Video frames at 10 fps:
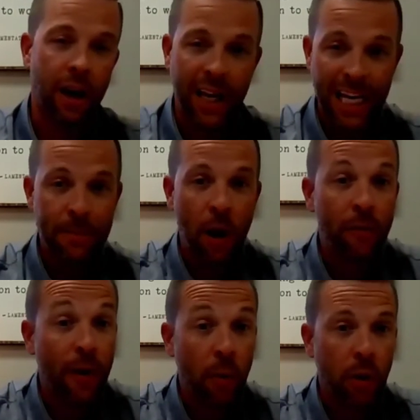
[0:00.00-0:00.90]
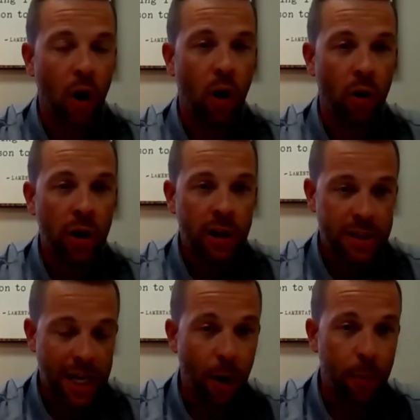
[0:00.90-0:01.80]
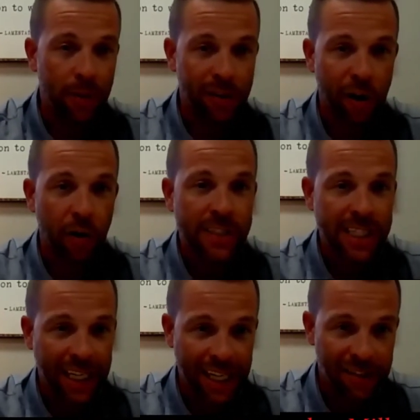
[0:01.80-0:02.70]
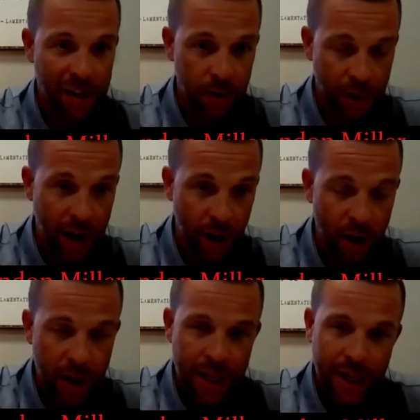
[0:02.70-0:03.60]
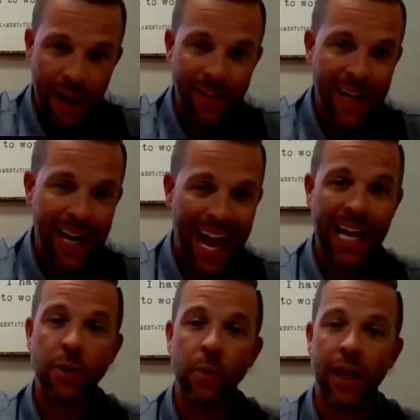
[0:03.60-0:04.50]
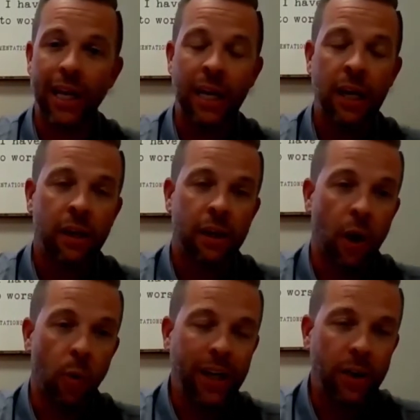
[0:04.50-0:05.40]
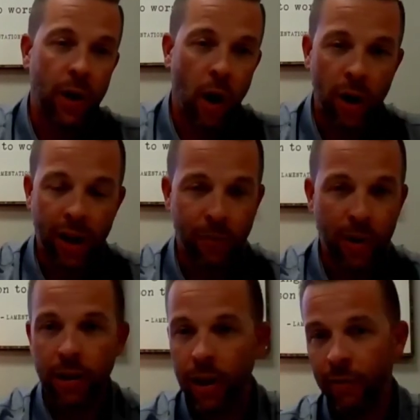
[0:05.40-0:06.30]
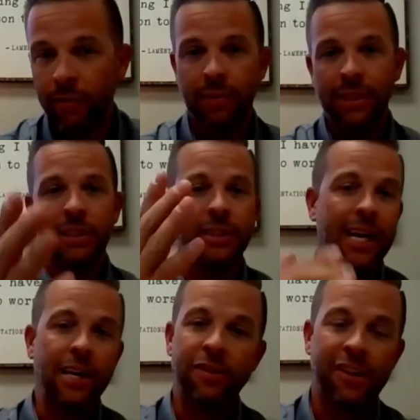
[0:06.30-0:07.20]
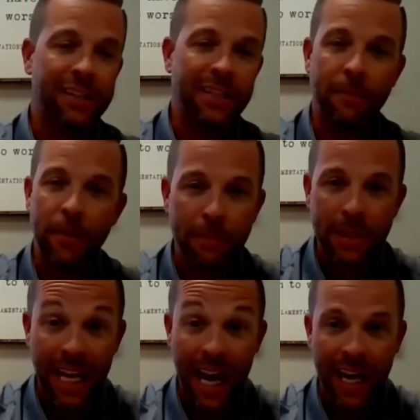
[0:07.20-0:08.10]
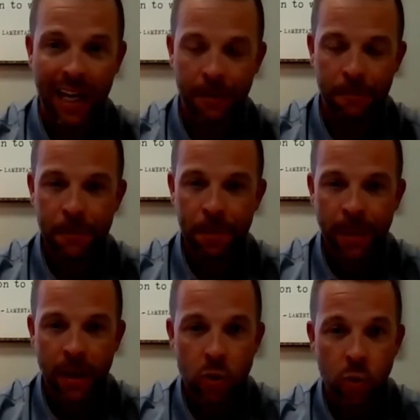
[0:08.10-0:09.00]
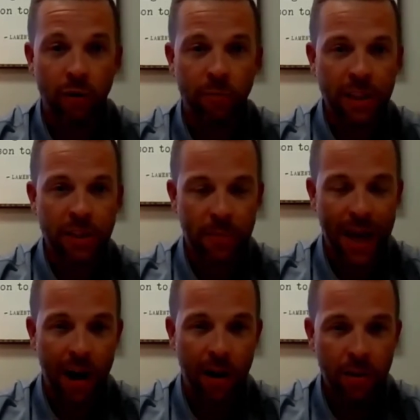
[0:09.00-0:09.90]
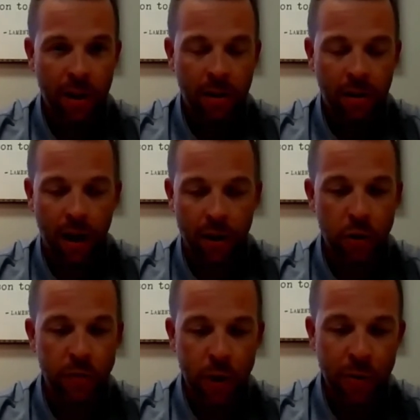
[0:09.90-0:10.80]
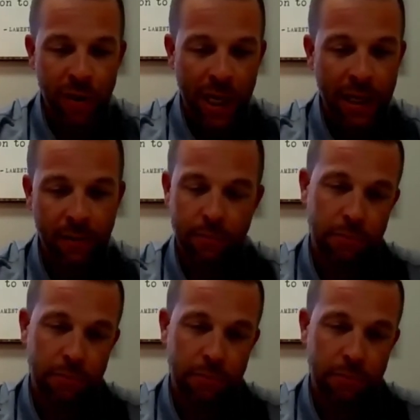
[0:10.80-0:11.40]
email, phone call, to help with the servicing needs that are there. And then annually, you know, we do an audit. If let's just say you set something up today and 12 months from now, you've used it,